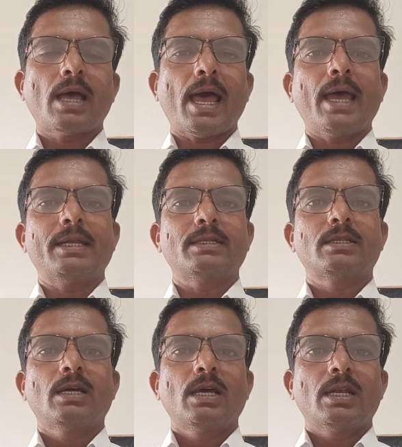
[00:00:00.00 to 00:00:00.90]
and
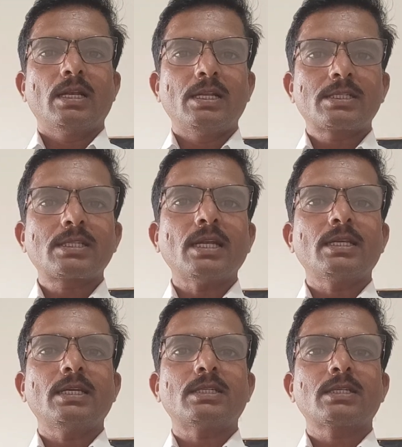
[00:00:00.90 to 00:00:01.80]
listen
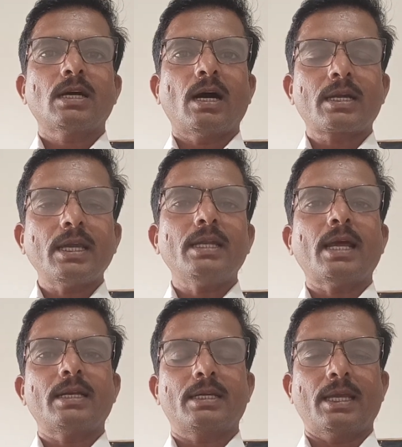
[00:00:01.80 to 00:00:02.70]
it again
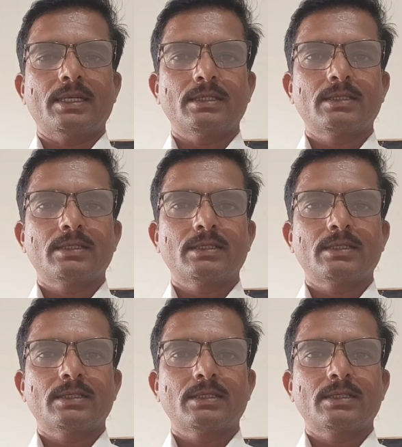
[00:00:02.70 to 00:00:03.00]
and again.